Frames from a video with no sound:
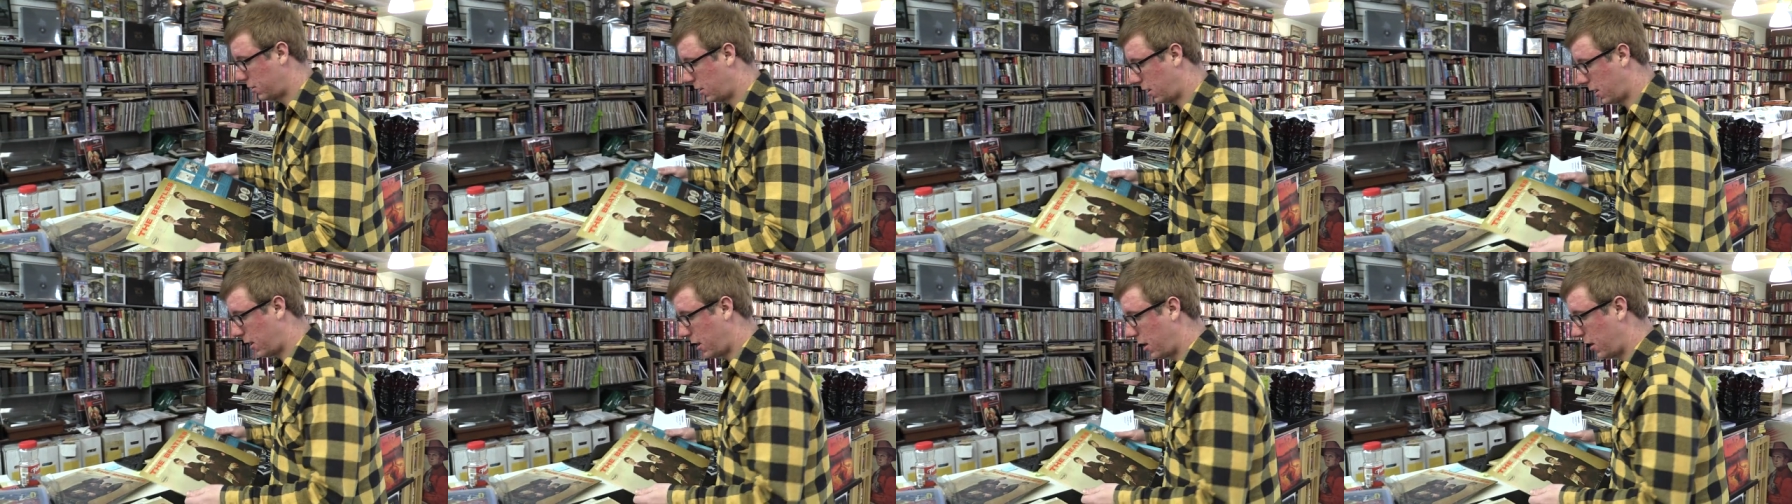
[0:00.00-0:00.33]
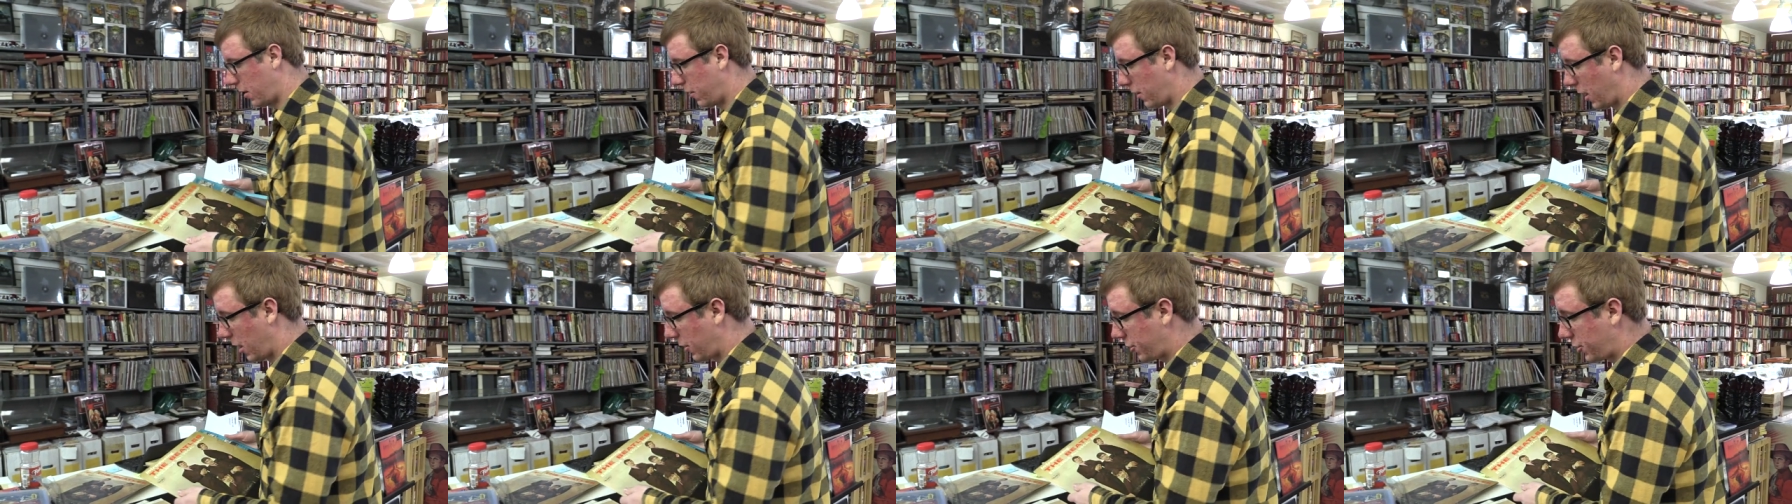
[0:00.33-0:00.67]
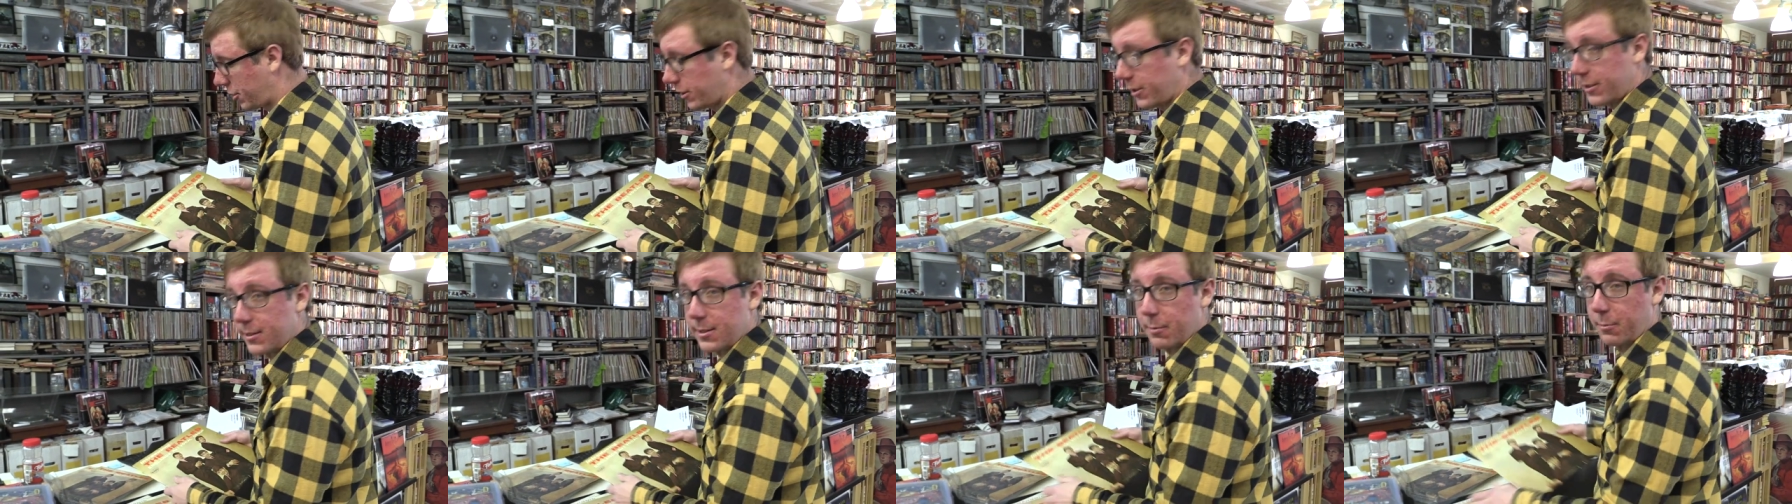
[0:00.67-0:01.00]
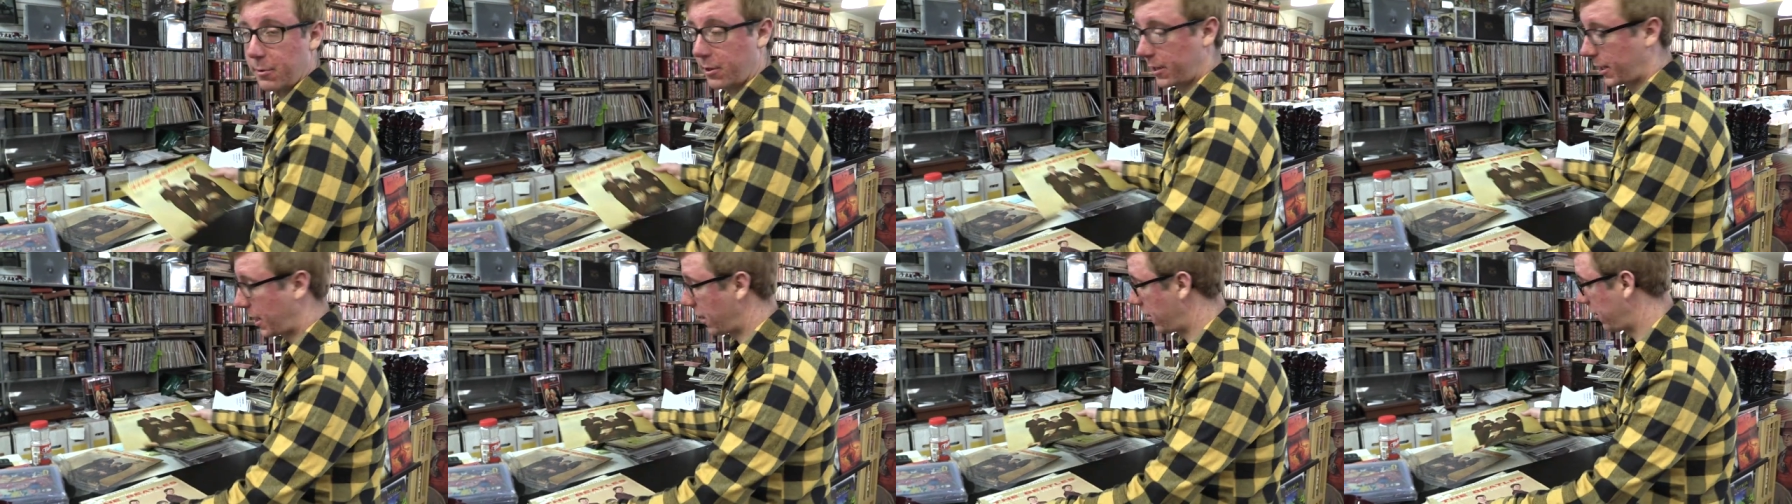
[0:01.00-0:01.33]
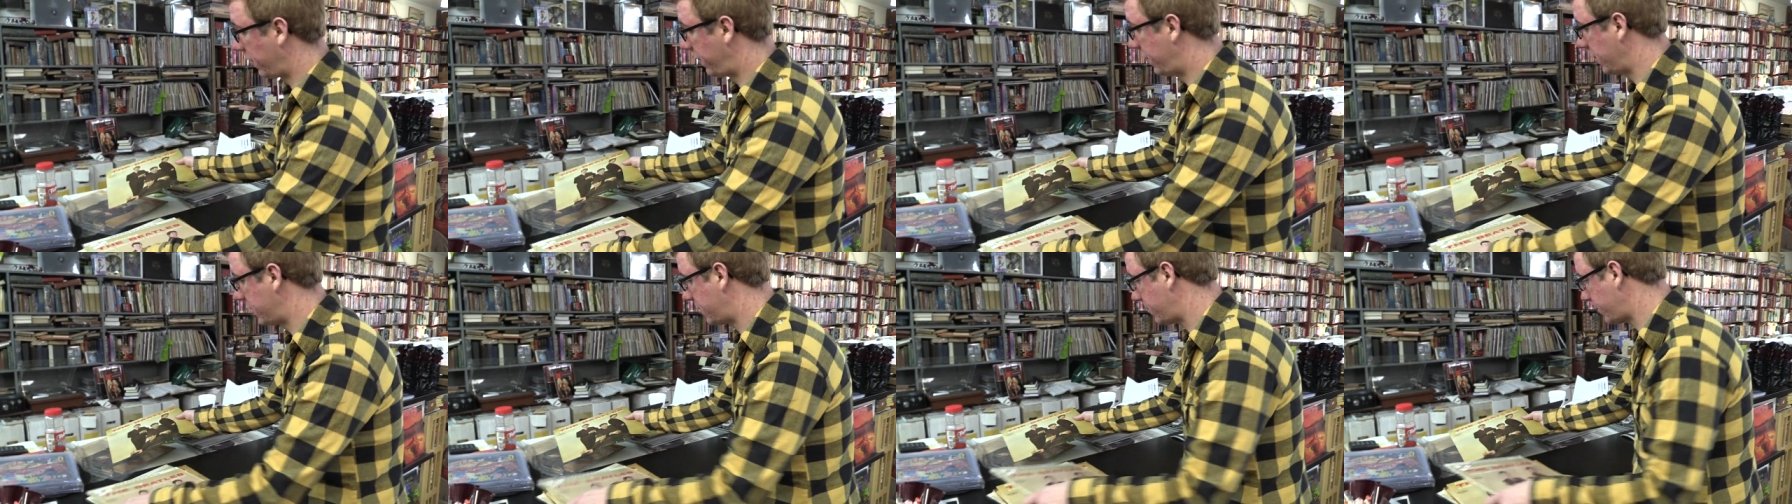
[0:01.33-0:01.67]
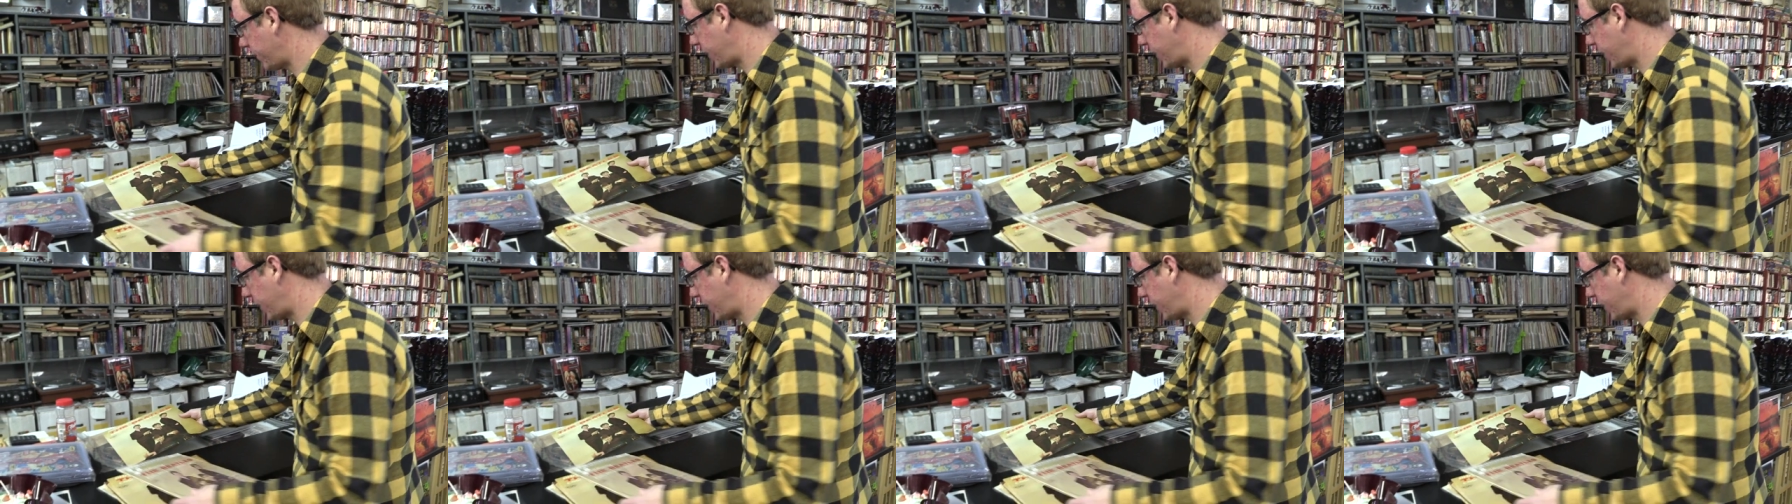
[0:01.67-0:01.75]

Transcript: Uh, I'll show you some of the counterfeits